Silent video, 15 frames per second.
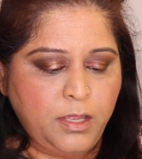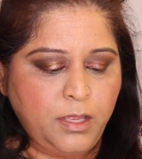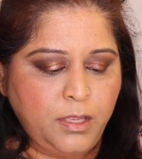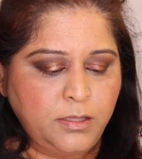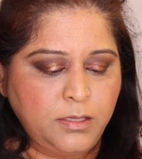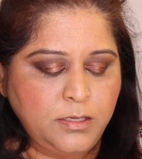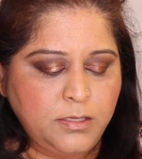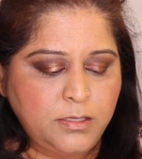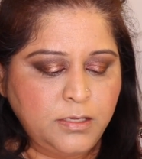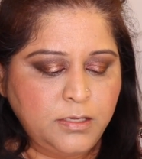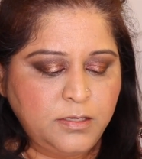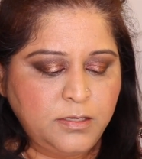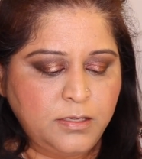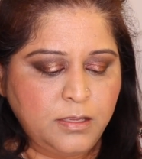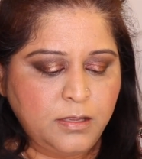and this
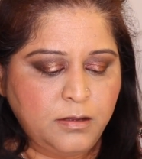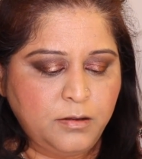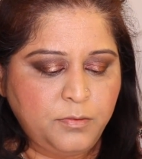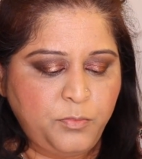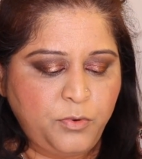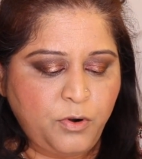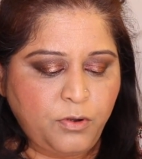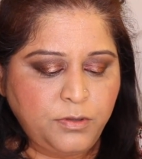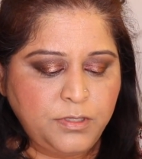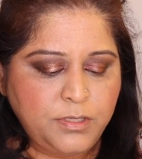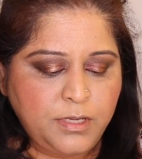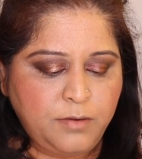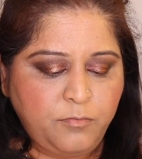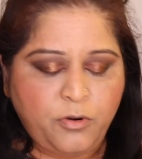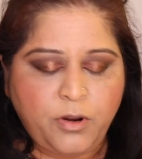is Bronze
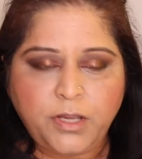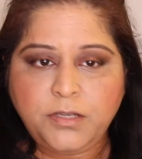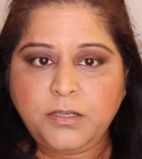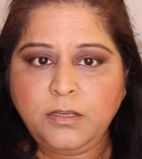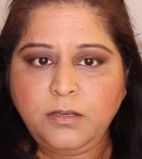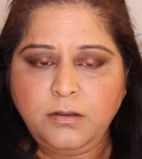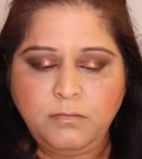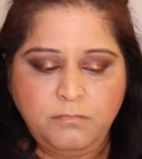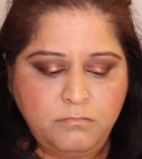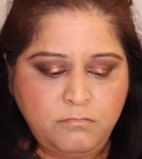and Brighten.